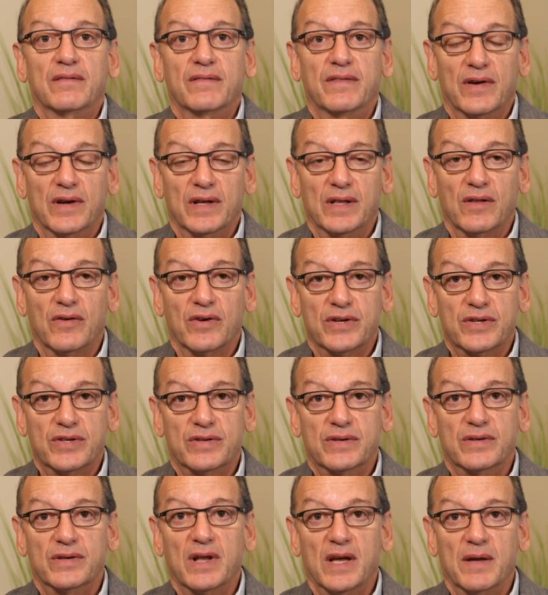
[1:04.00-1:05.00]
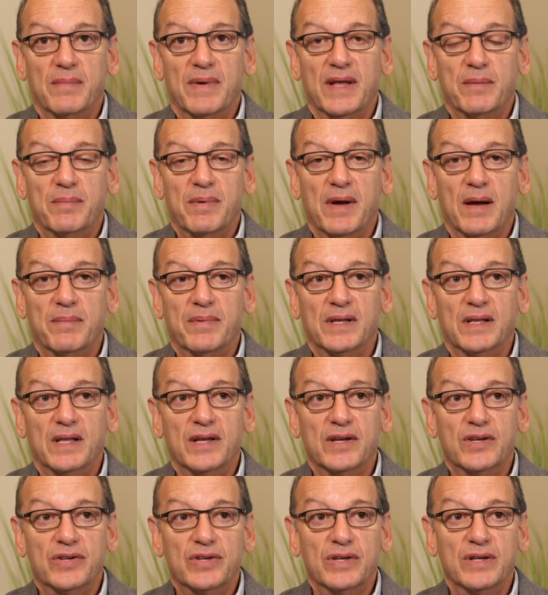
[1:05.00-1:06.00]
very large diabetic
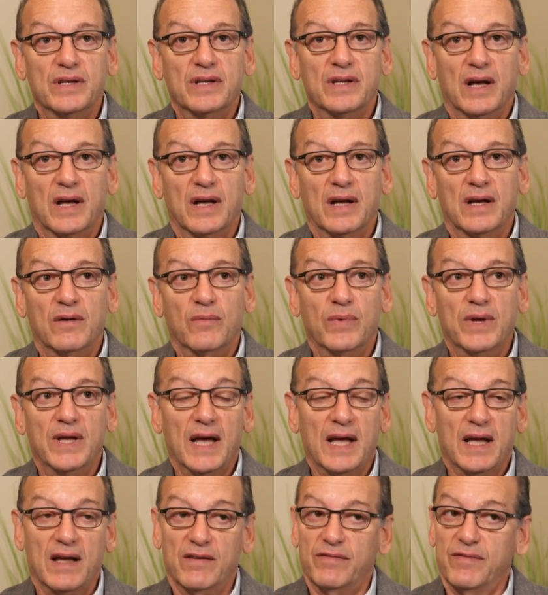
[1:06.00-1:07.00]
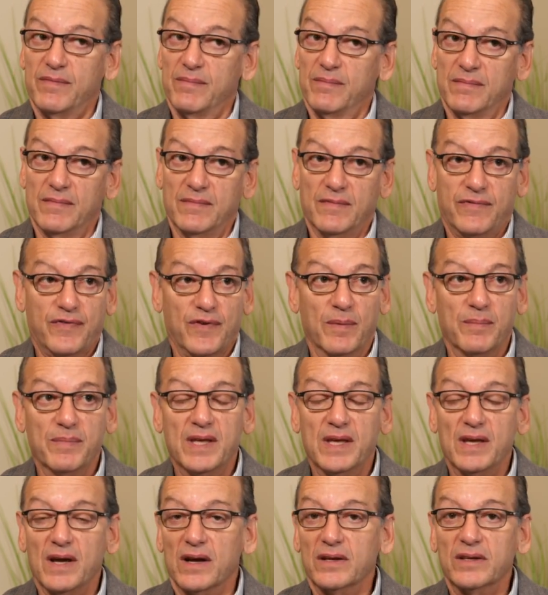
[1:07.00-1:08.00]
population. We have, from
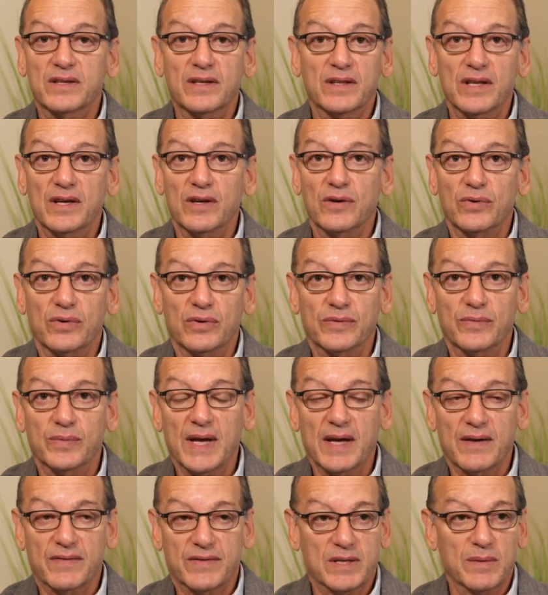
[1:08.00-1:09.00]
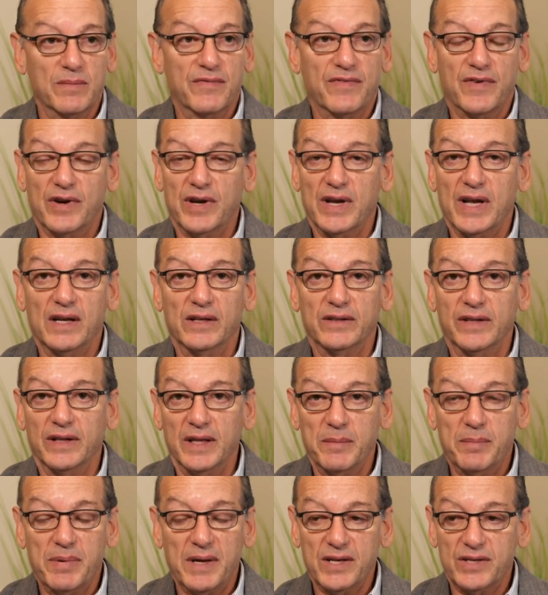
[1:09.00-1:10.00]
the young to the old, we have some very
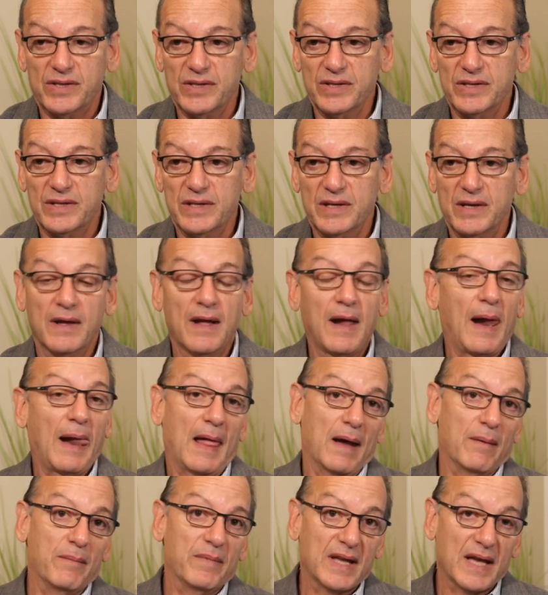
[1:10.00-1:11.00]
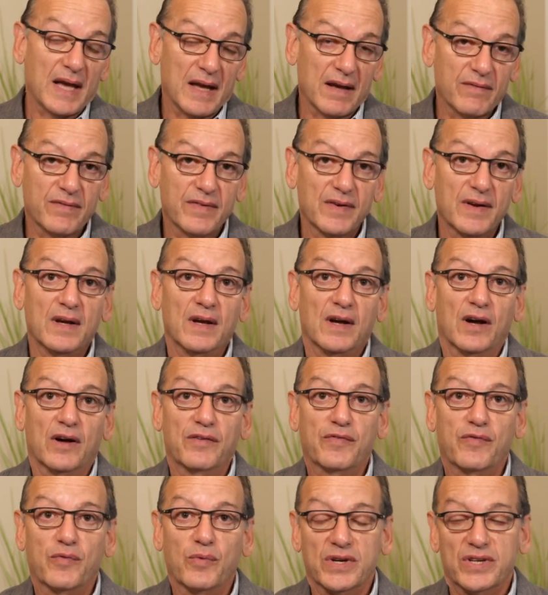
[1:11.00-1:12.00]
elderly patients, and we have,
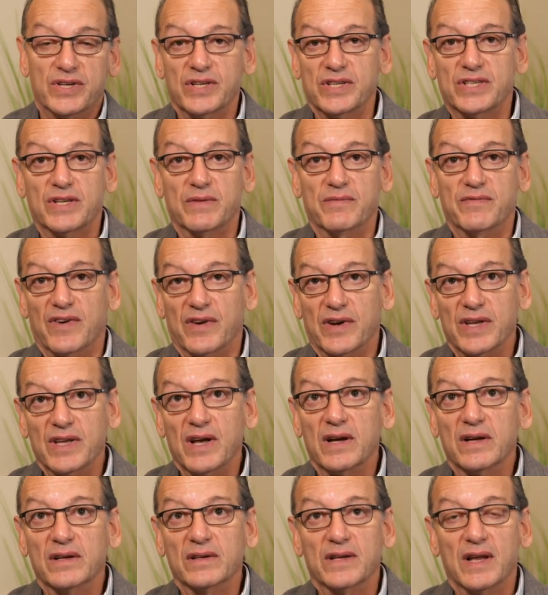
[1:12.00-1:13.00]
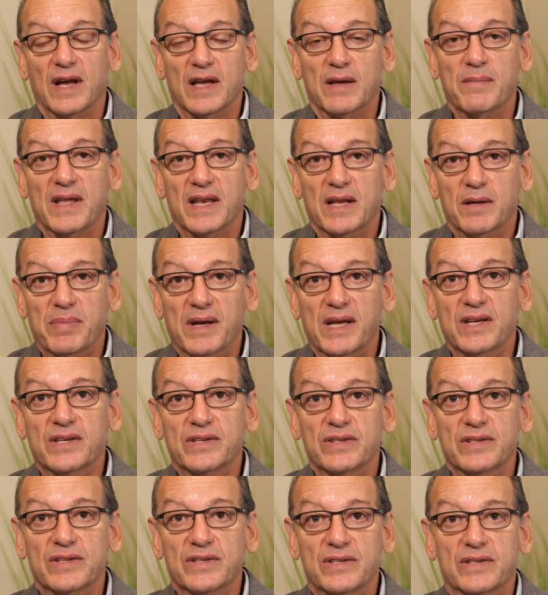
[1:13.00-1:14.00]
unfortunately, some very young diabetic
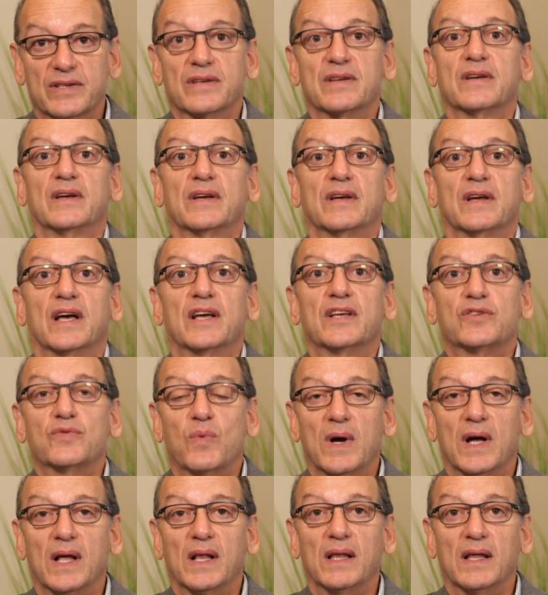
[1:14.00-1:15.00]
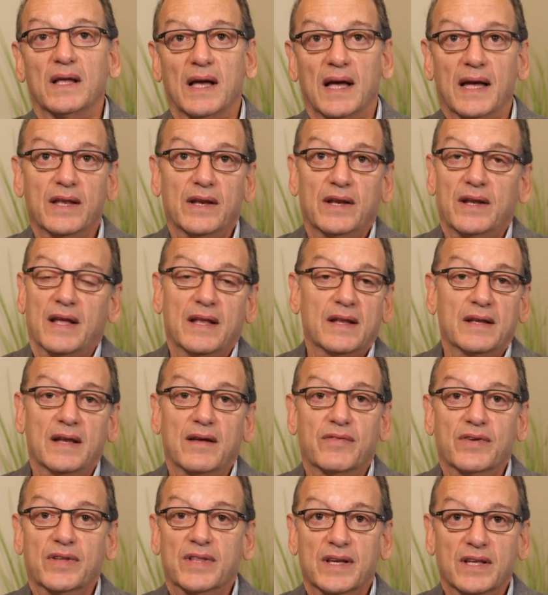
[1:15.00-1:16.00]
patients as well, and
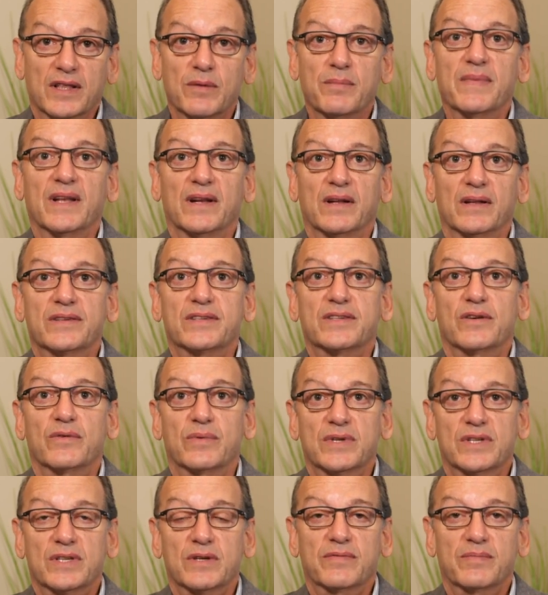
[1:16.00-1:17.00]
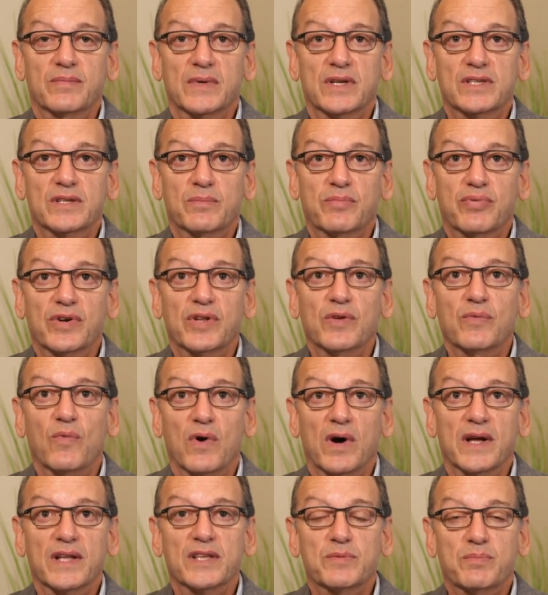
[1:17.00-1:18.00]
everything in the middle. So it's a pretty
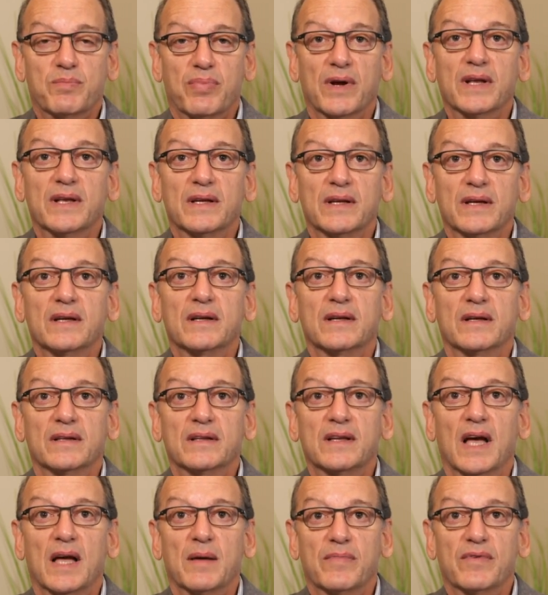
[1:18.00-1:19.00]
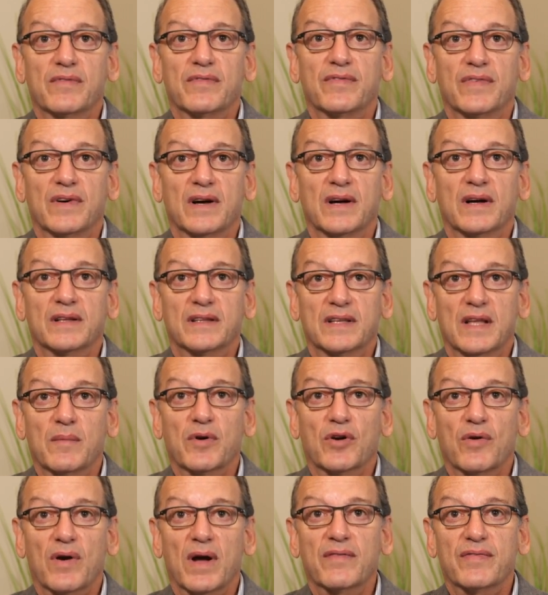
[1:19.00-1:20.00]
widespread type of
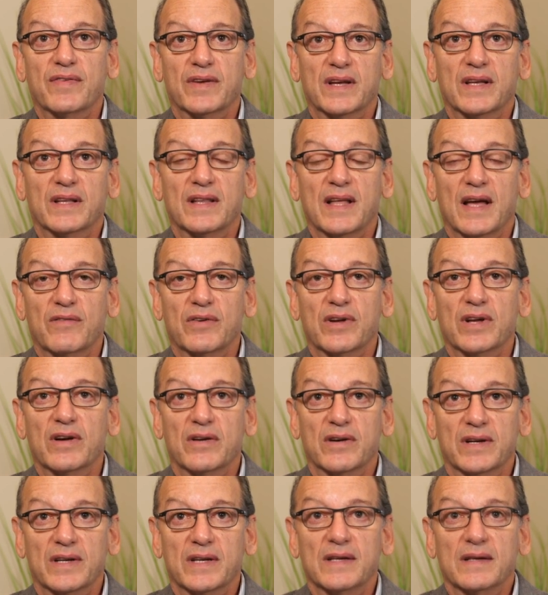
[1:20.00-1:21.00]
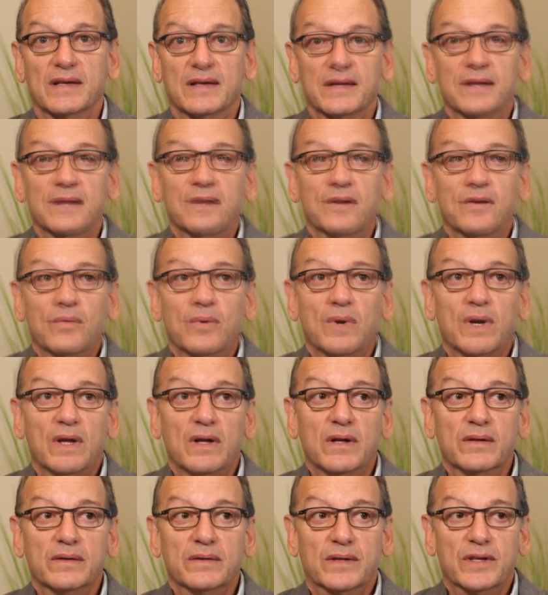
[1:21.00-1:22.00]
demographic in that regard.
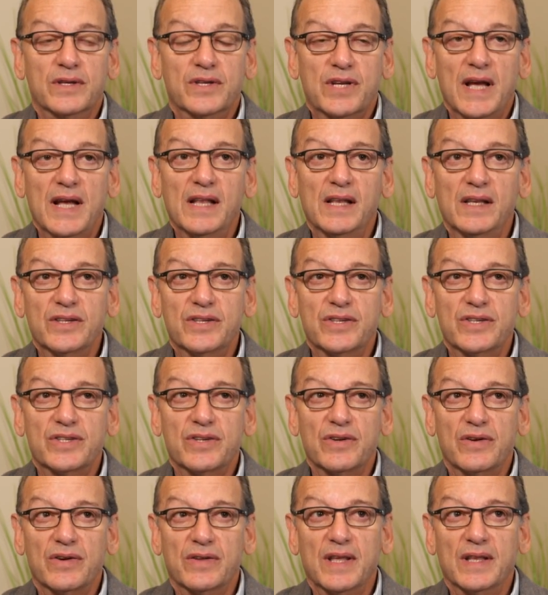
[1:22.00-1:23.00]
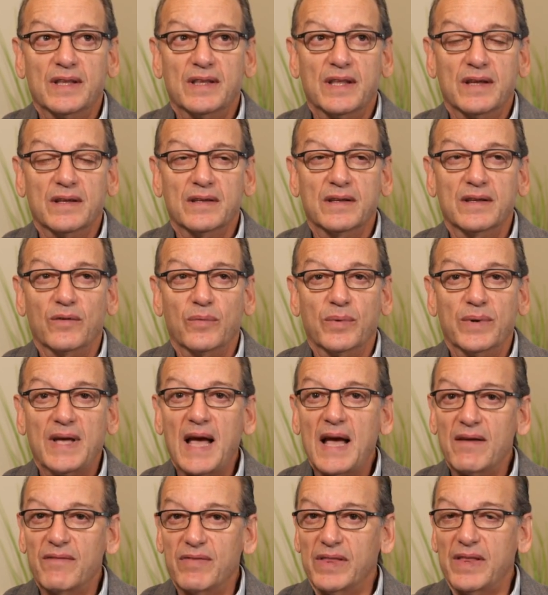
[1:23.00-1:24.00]
Well, the challenges are that we
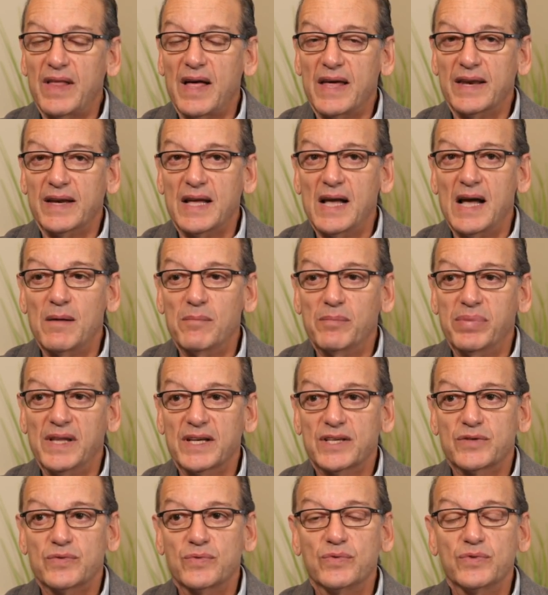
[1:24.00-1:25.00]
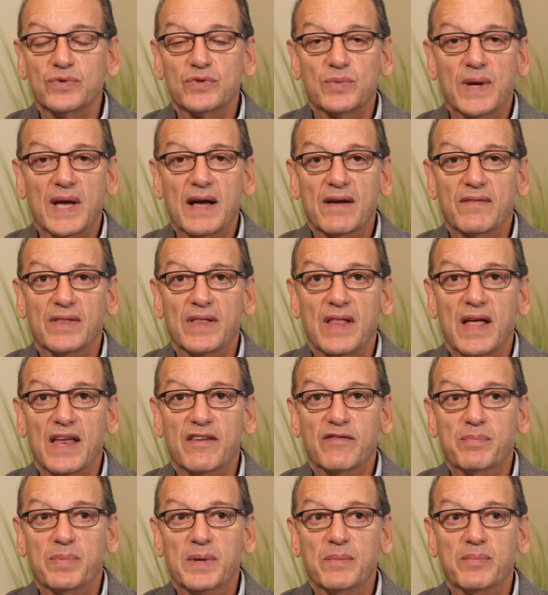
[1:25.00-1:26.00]
have a lot of complex wounds. We have a lot
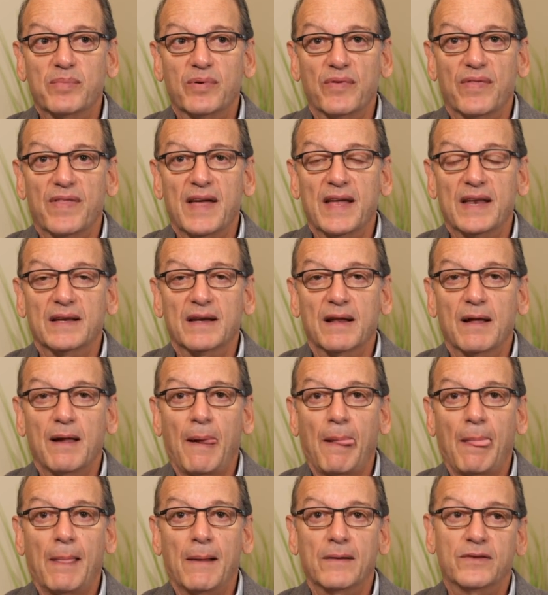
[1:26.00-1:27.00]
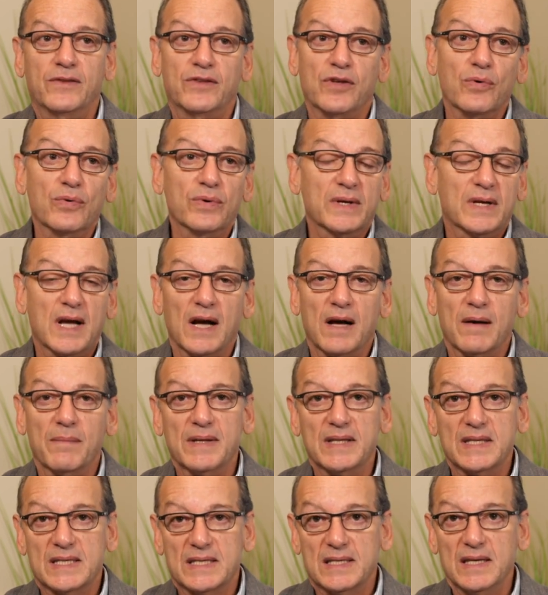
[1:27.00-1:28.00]
of people that don't come
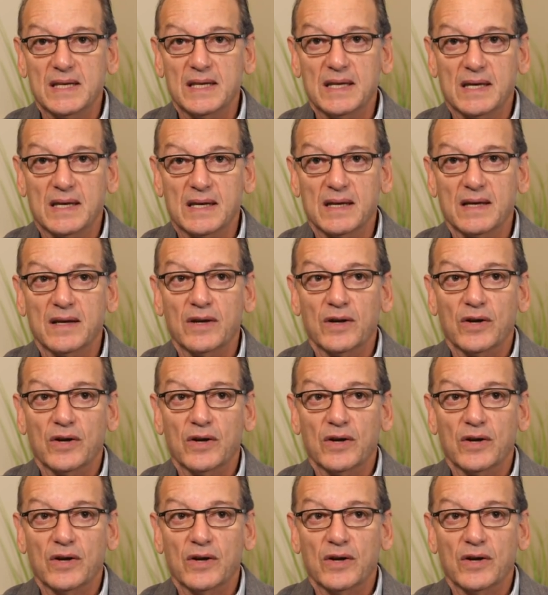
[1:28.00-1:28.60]
and seek